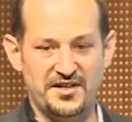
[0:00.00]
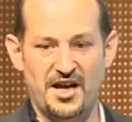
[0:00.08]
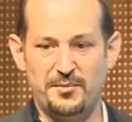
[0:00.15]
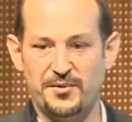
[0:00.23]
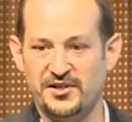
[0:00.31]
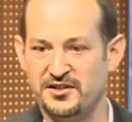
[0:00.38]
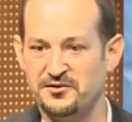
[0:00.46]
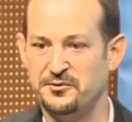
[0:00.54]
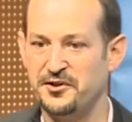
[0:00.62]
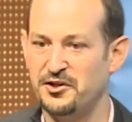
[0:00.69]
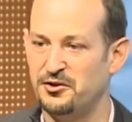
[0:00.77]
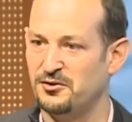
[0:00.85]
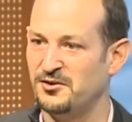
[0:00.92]
happened in
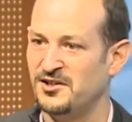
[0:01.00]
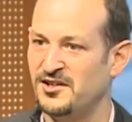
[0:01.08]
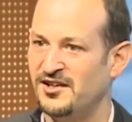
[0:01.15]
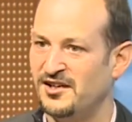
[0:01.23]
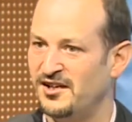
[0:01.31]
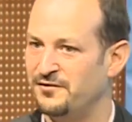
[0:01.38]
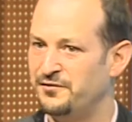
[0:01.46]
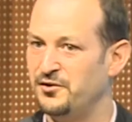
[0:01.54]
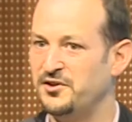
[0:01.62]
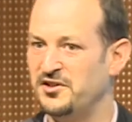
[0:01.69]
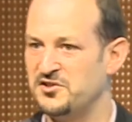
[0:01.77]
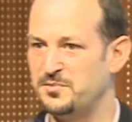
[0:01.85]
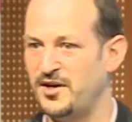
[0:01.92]
Rio a few
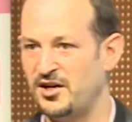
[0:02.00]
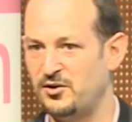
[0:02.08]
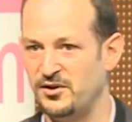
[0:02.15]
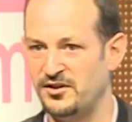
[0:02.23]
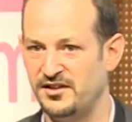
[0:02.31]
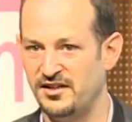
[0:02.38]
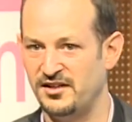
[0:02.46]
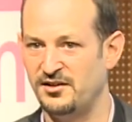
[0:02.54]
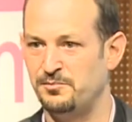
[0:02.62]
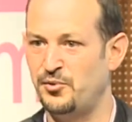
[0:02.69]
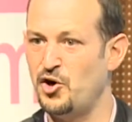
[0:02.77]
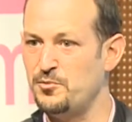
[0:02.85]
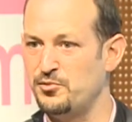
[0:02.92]
years back when the Pope